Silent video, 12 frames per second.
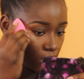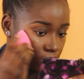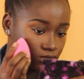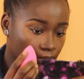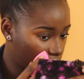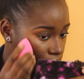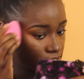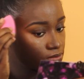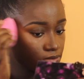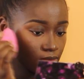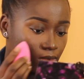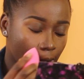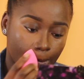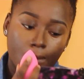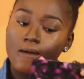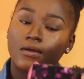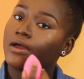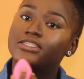So now I'm just going
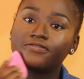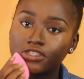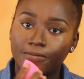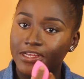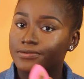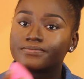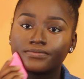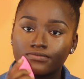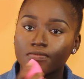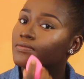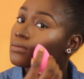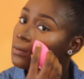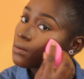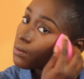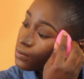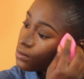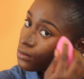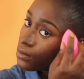to go around the edges and
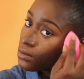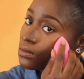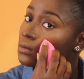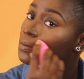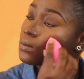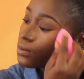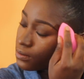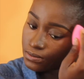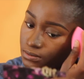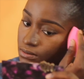just blend it out.